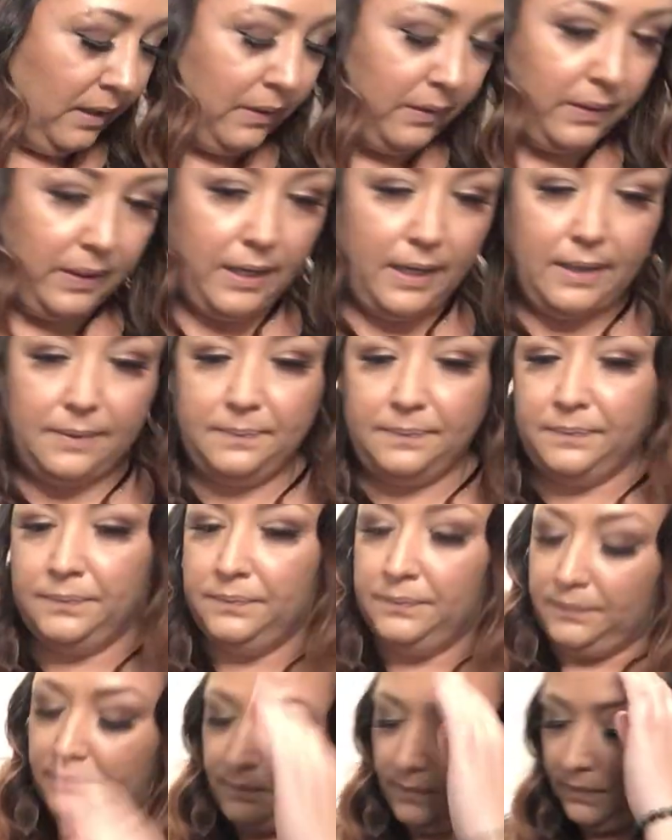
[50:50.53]
Okay,
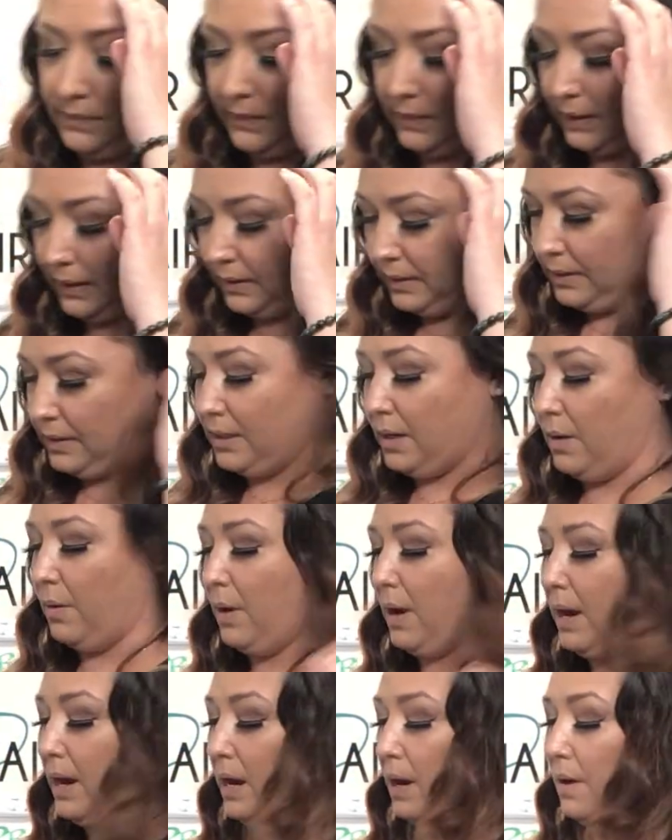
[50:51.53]
so
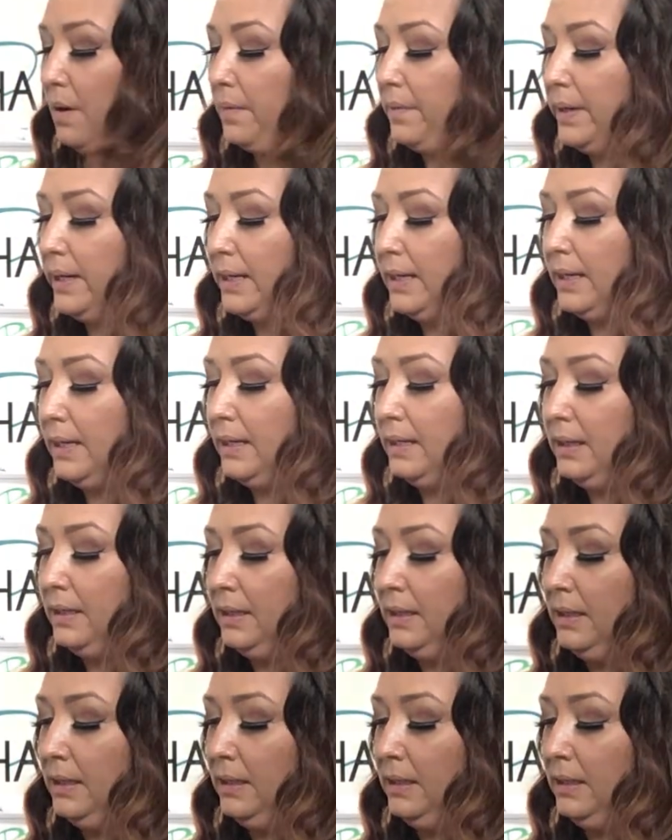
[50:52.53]
I already